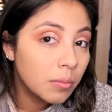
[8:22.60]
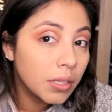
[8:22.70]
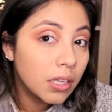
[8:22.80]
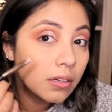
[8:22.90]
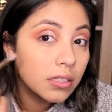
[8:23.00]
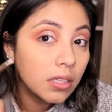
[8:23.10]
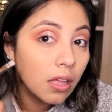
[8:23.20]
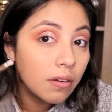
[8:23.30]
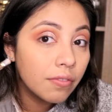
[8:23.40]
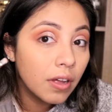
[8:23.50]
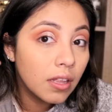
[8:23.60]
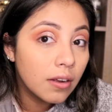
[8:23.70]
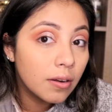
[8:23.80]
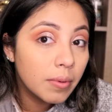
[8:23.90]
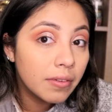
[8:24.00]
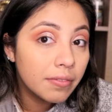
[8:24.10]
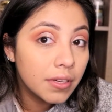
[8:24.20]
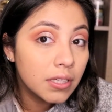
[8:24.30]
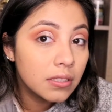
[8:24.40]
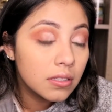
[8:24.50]
But there's a lot of fallout on my
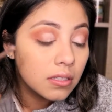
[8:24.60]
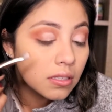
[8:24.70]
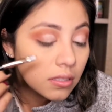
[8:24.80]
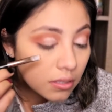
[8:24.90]
face.